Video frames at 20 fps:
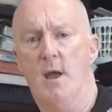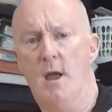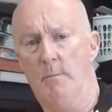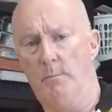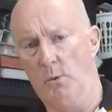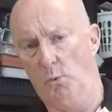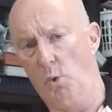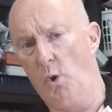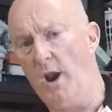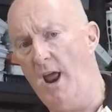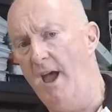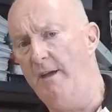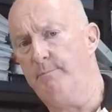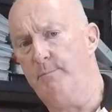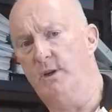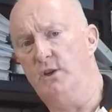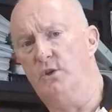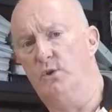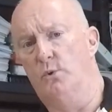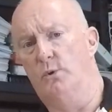But what I have
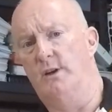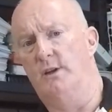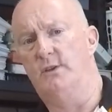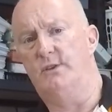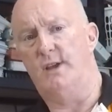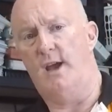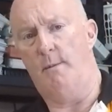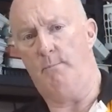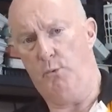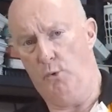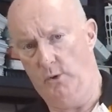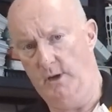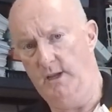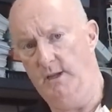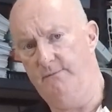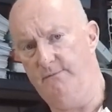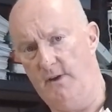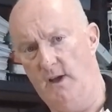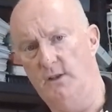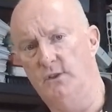been doing is putting
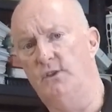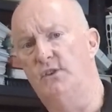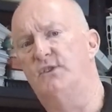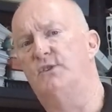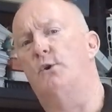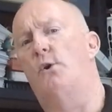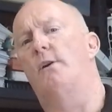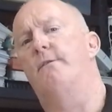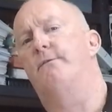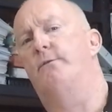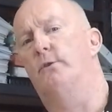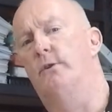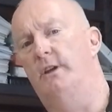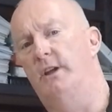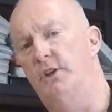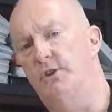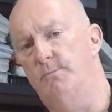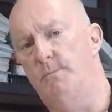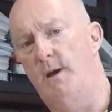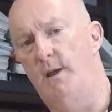funds aside for
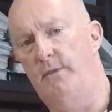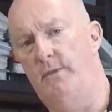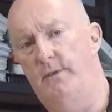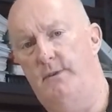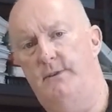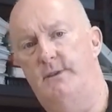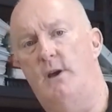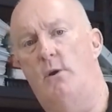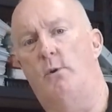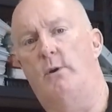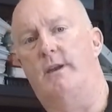it each month so